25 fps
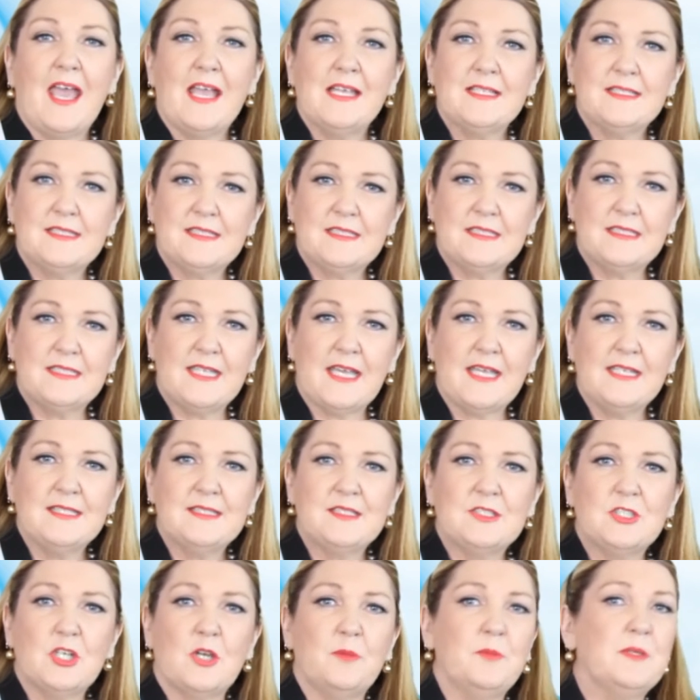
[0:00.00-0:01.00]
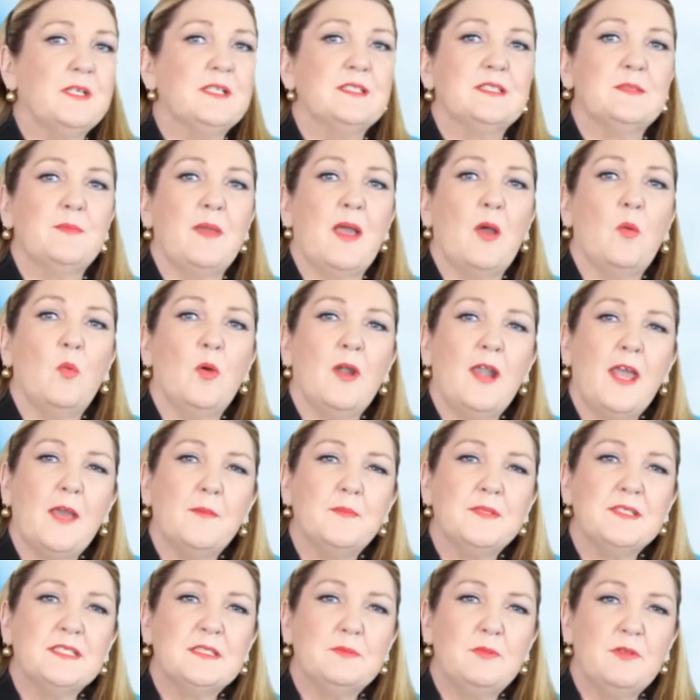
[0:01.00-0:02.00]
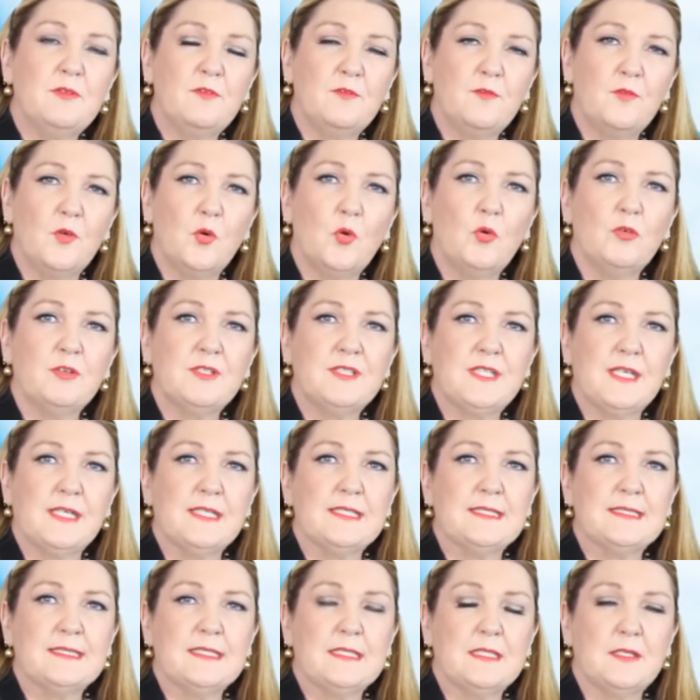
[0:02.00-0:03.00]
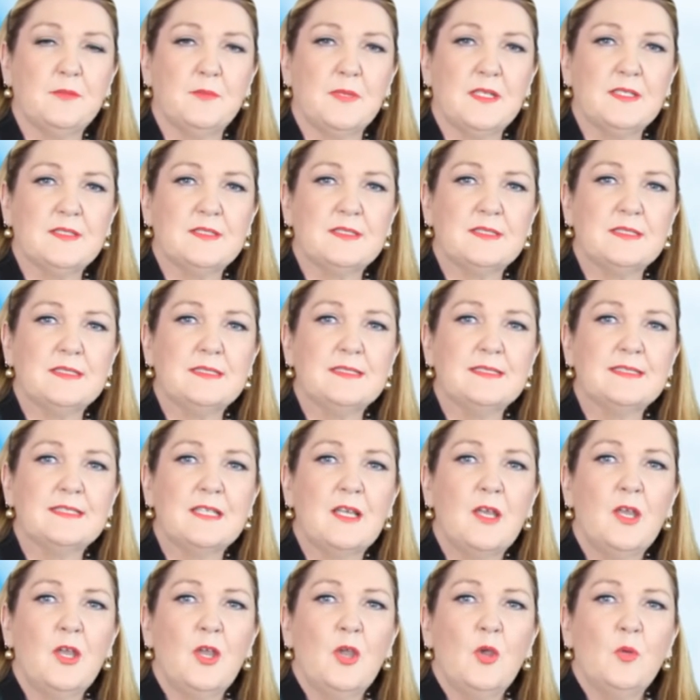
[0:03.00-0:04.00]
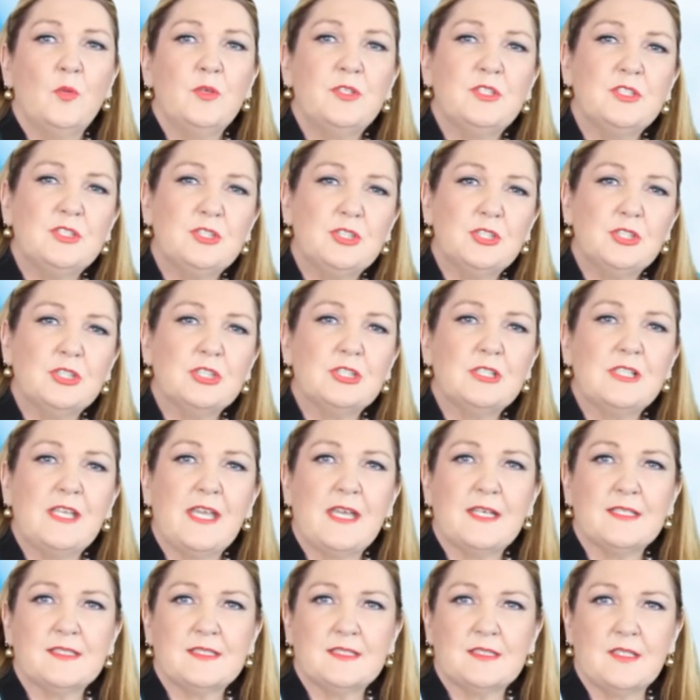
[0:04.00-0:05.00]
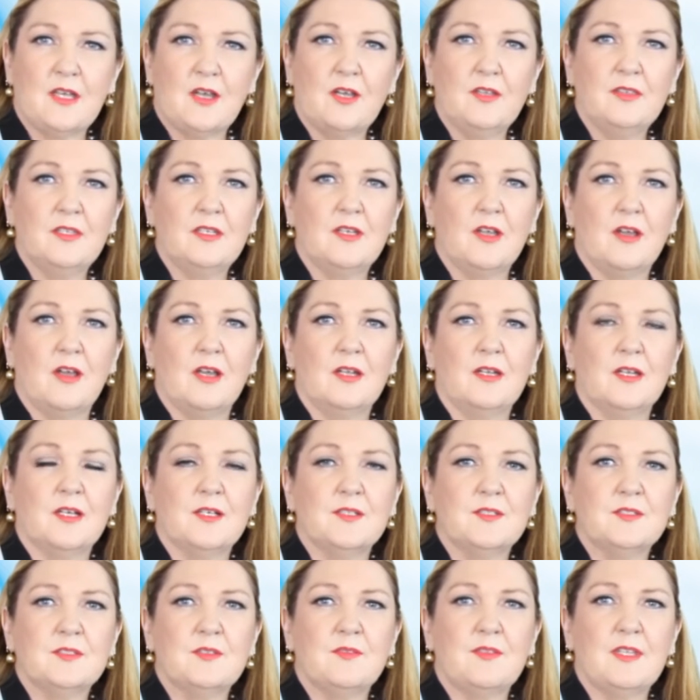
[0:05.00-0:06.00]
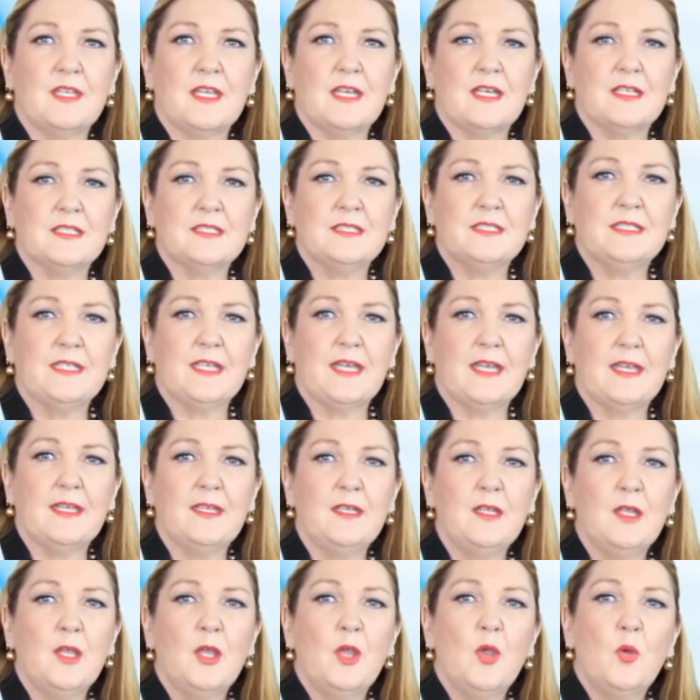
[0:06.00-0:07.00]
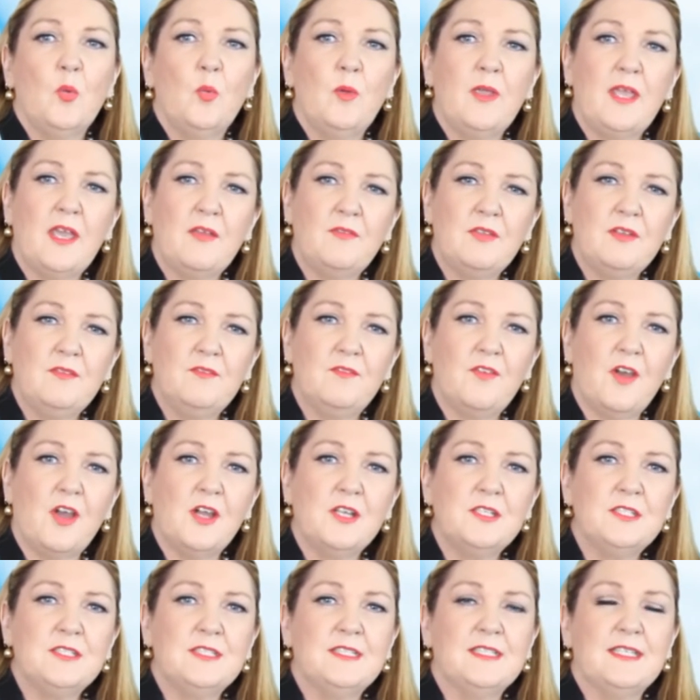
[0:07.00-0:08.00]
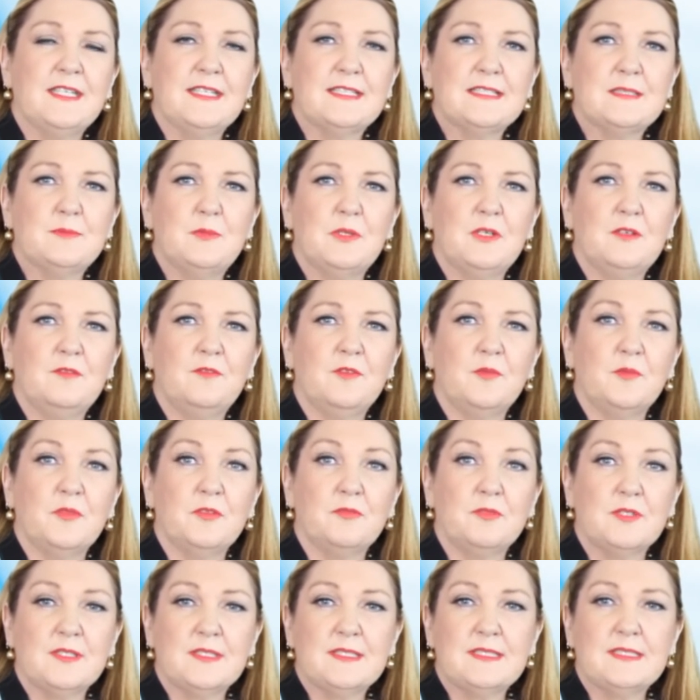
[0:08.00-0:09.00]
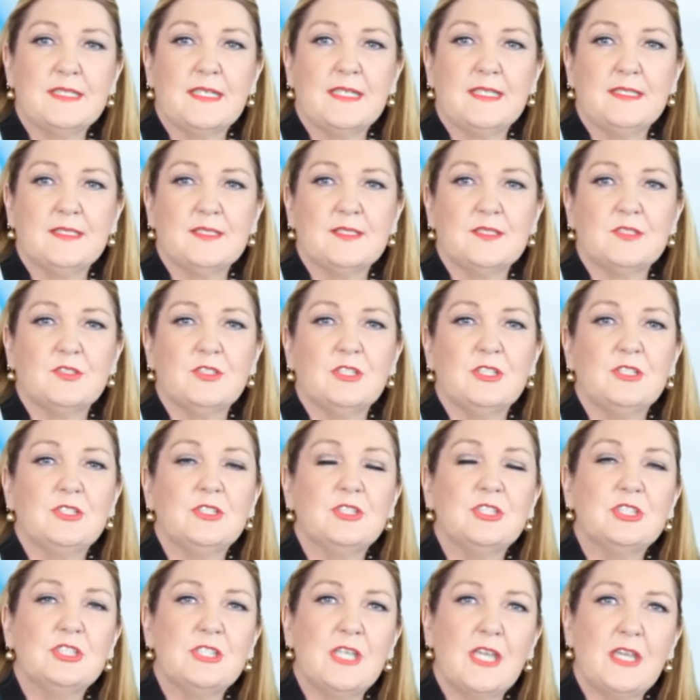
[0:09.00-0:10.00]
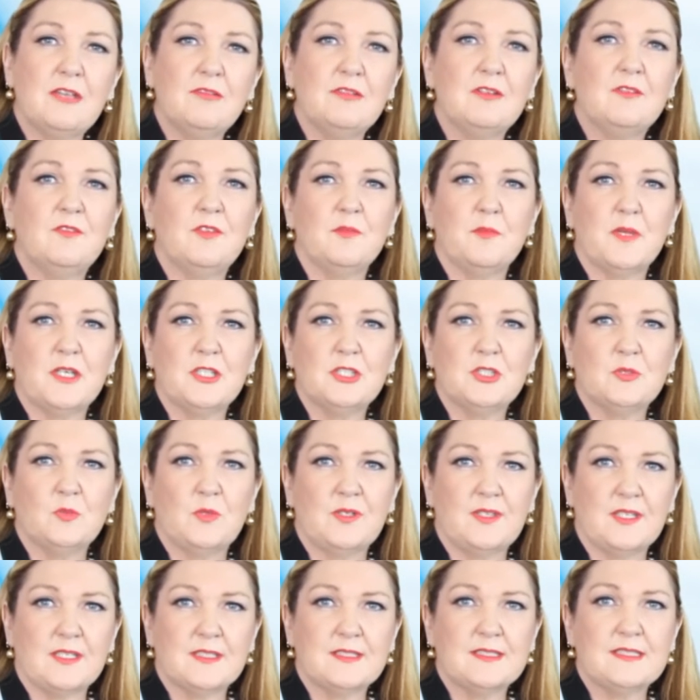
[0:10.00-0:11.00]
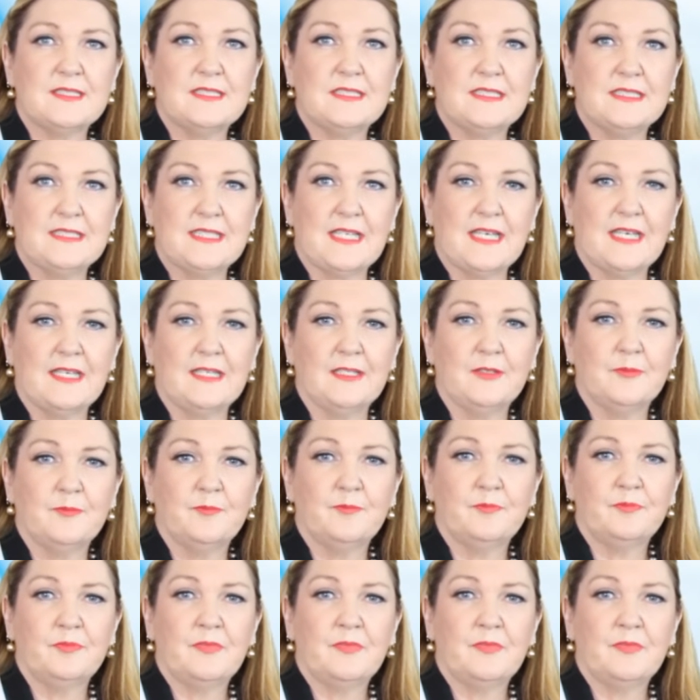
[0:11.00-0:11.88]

As today's topic is about what happens before a tenancy commences, which is usually outside the guidelines of the RTA, we have invited an expert from the real estate industry to share information with us today.